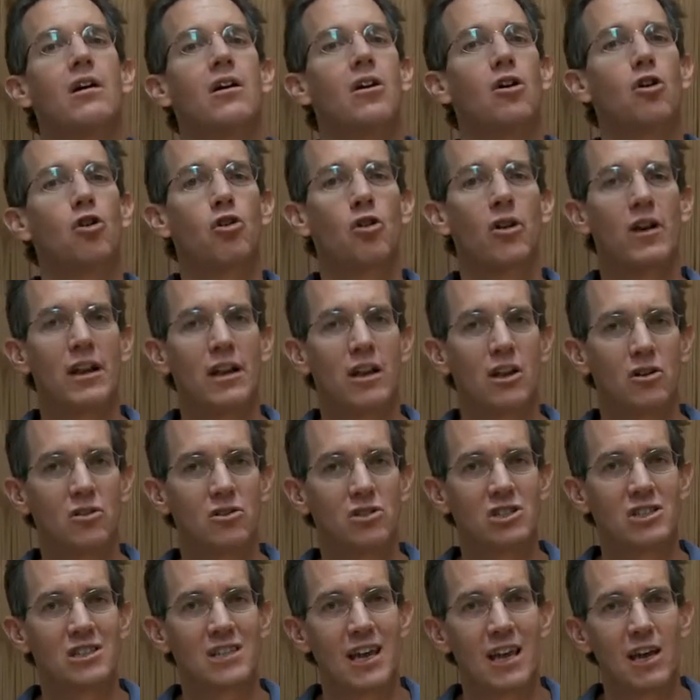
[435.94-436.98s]

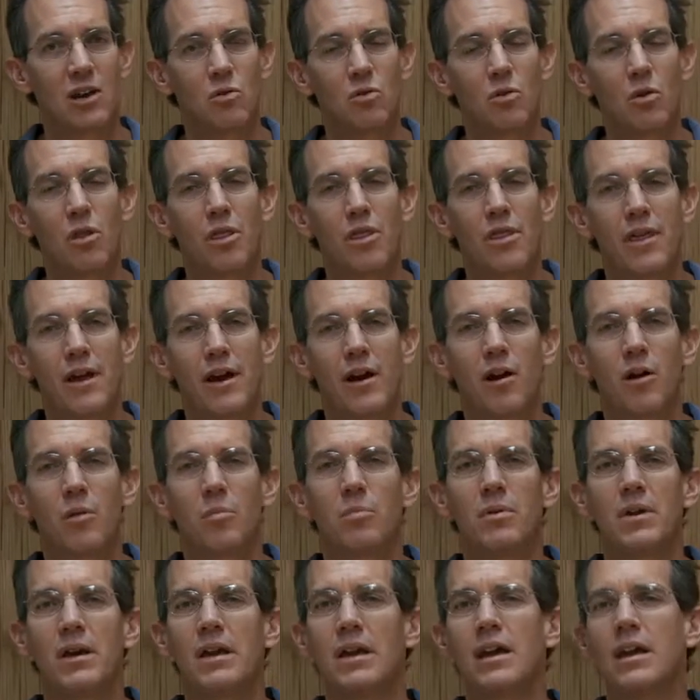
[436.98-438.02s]
craniosacral
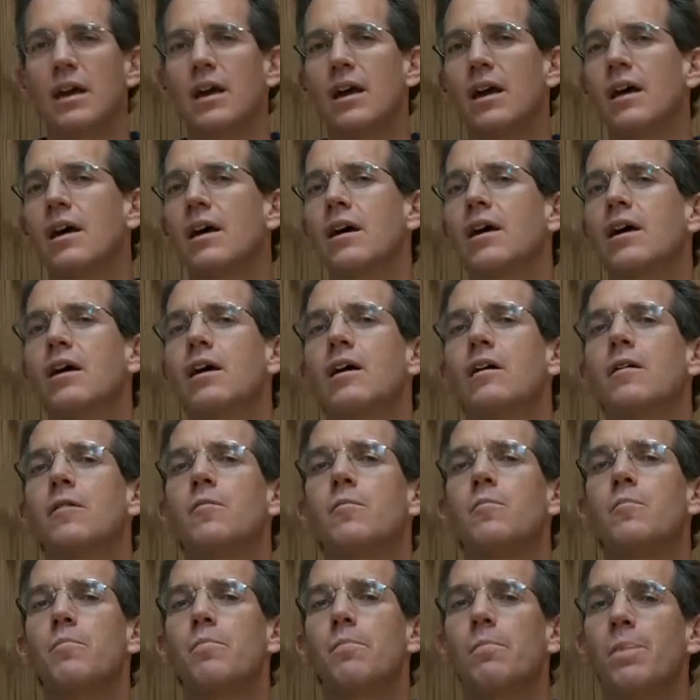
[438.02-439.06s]
therapy,
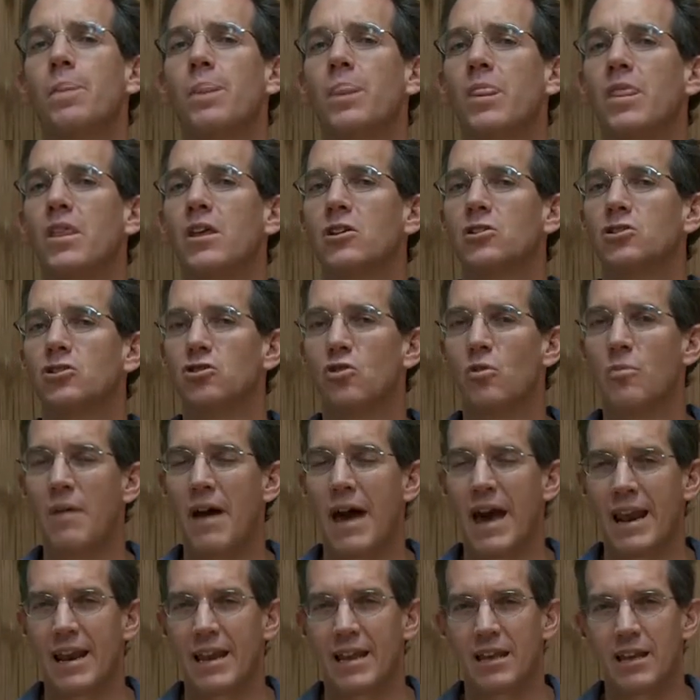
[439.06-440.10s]

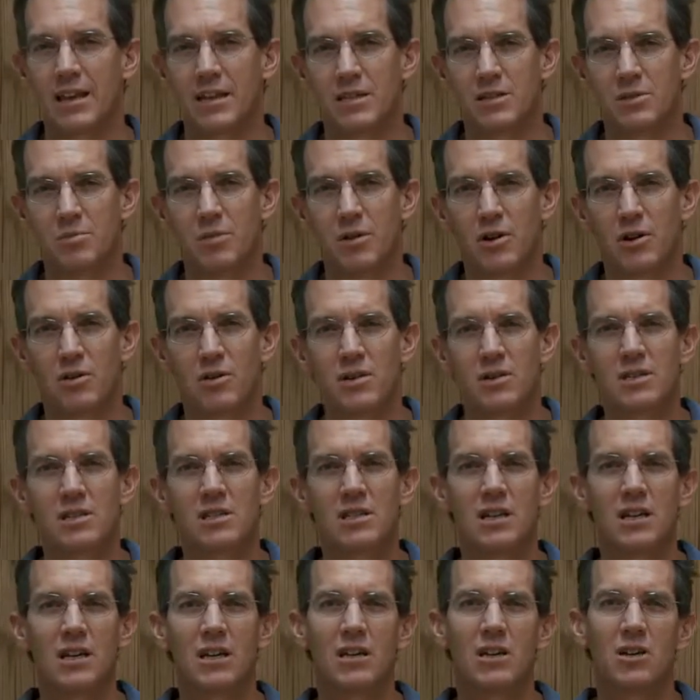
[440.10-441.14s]
somatic
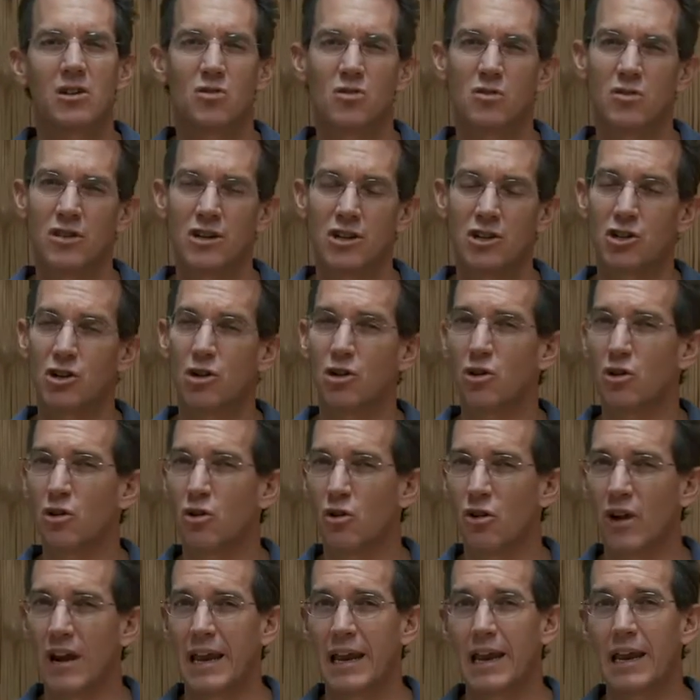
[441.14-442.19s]
experiencing, traditional
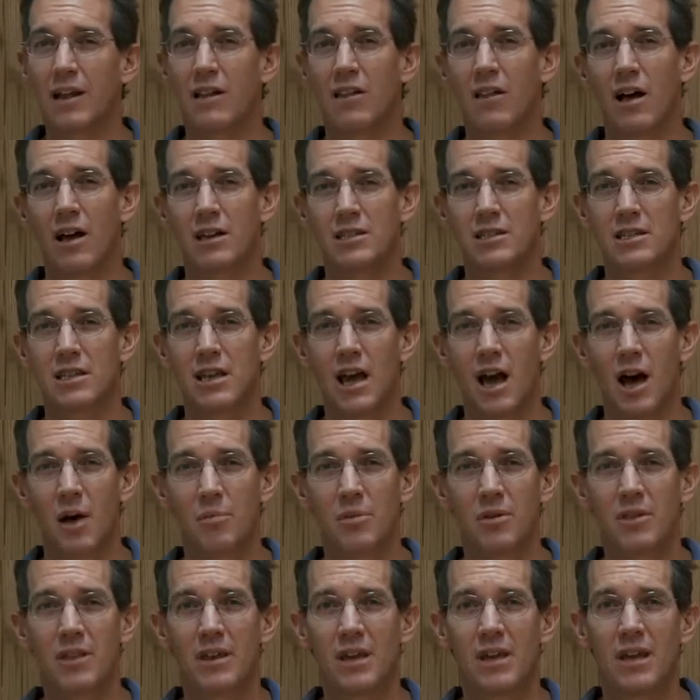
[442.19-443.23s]
cranial
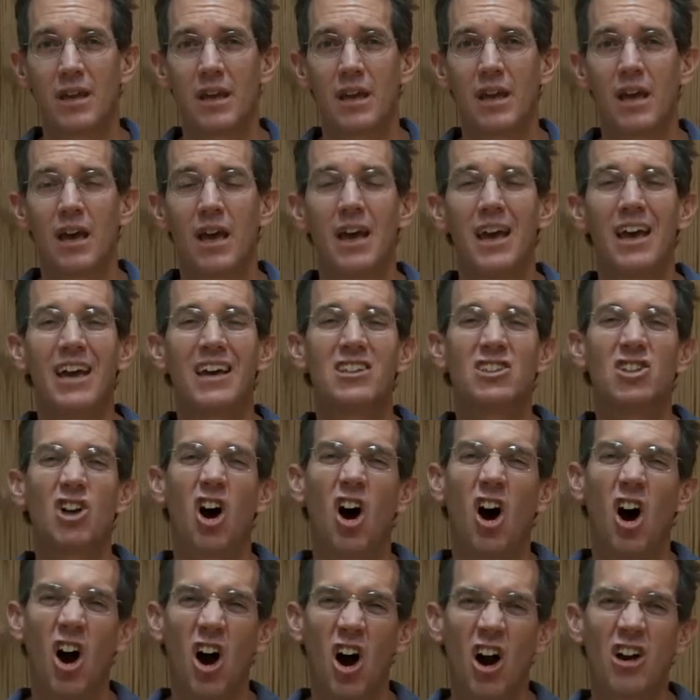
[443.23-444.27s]
osteopathy. It's
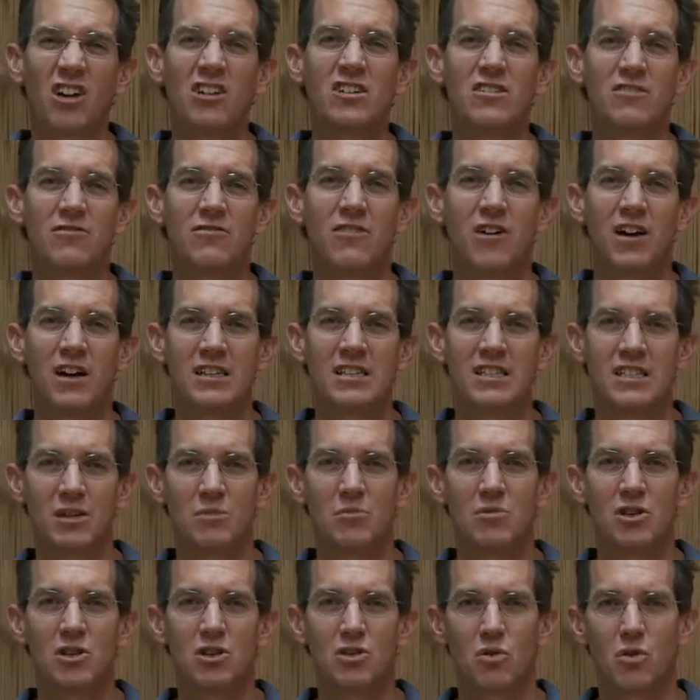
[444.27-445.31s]
hard to find
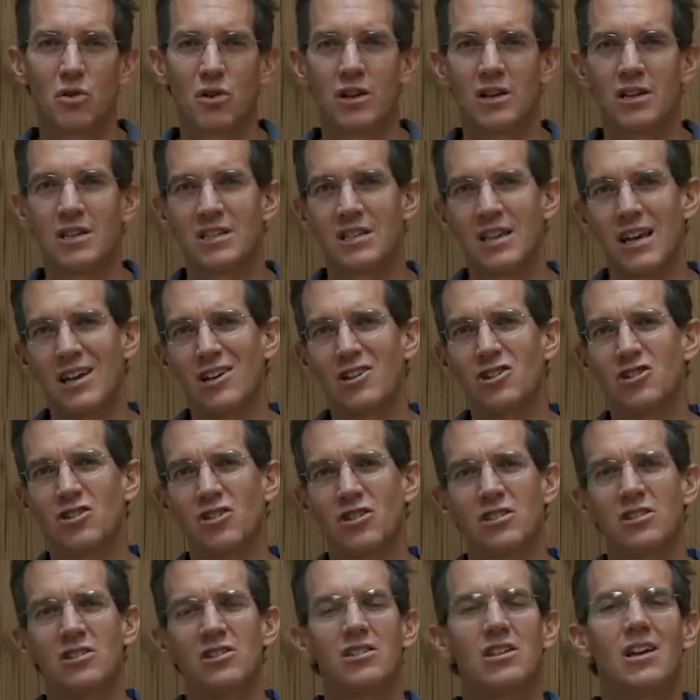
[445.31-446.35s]
some of these
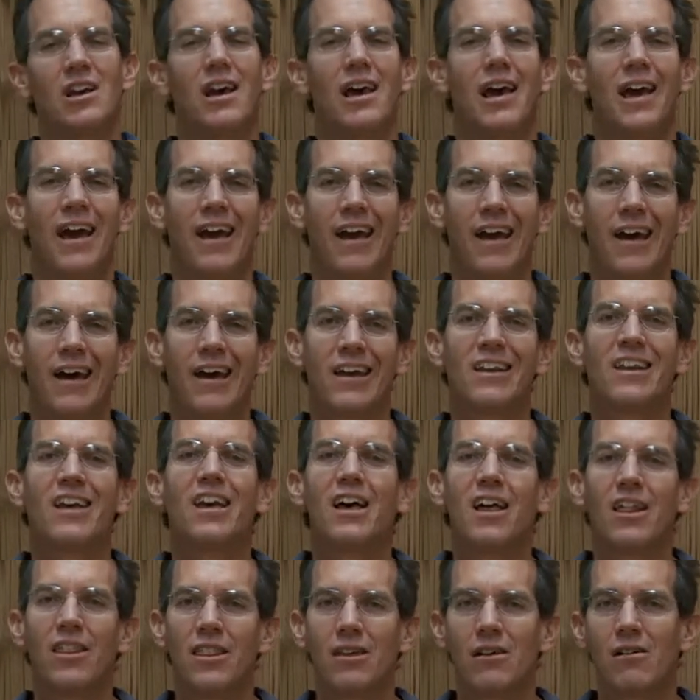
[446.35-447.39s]
organizations and
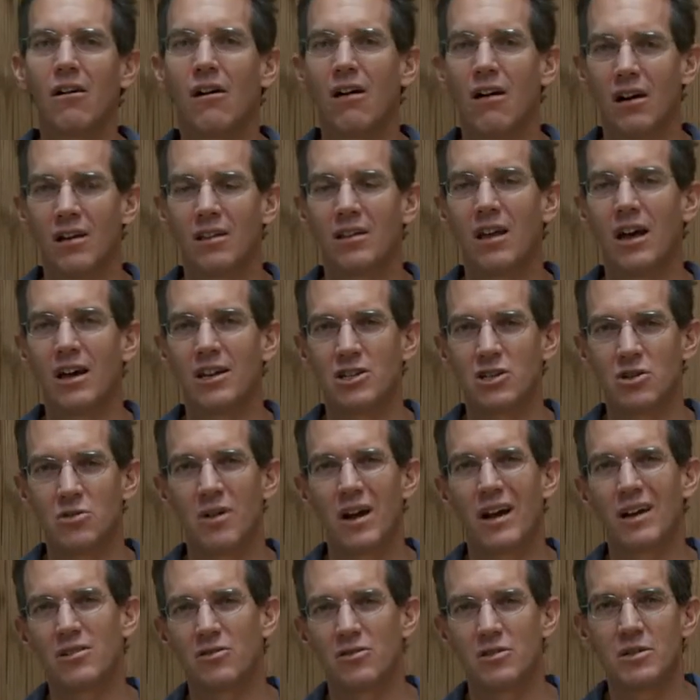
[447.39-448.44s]
their online
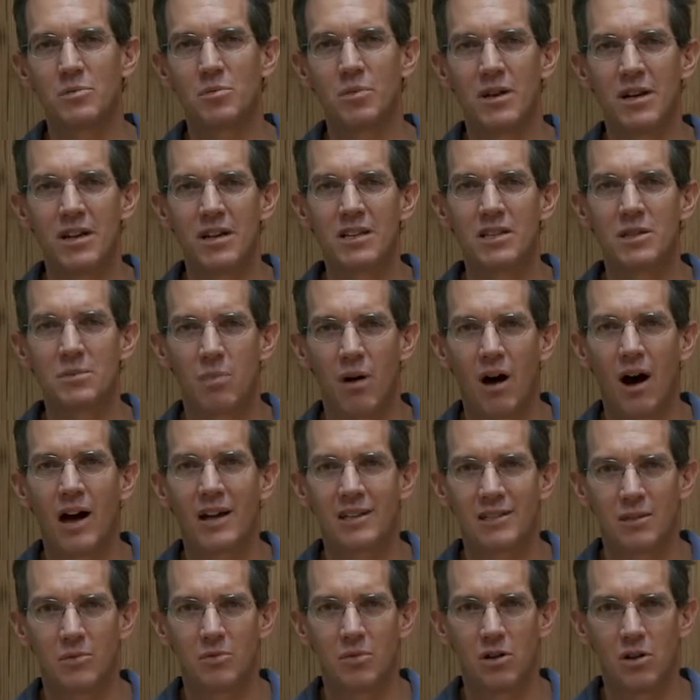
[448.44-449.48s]
directories, but it is
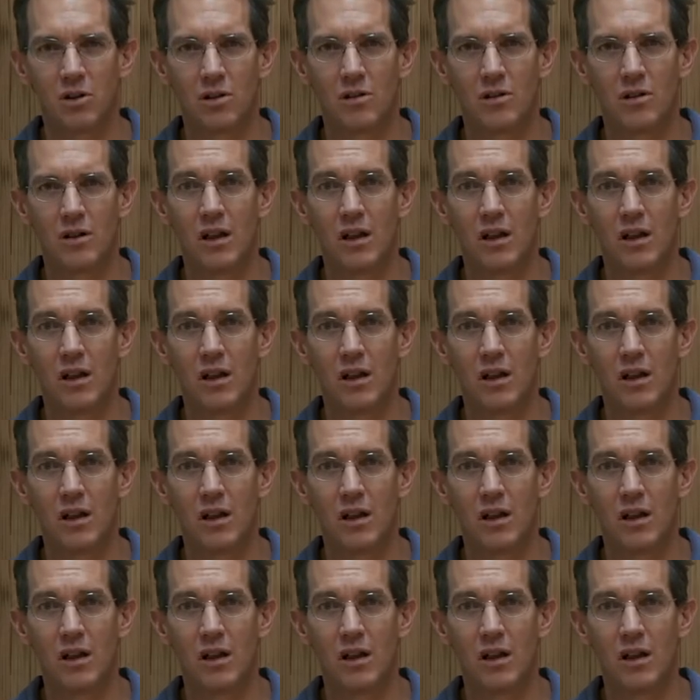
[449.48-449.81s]
possible.